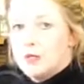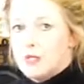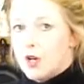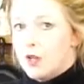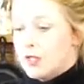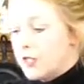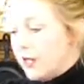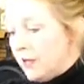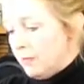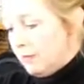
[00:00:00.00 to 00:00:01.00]
ones on the
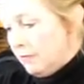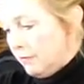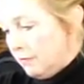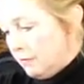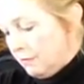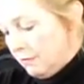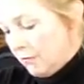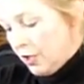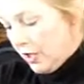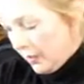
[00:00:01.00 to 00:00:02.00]
same
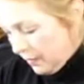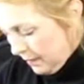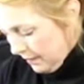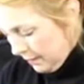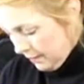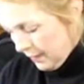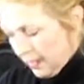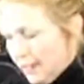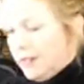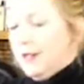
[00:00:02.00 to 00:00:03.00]
sheet.
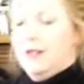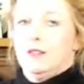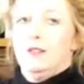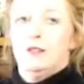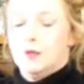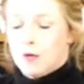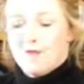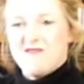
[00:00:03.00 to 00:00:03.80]
Good Lord.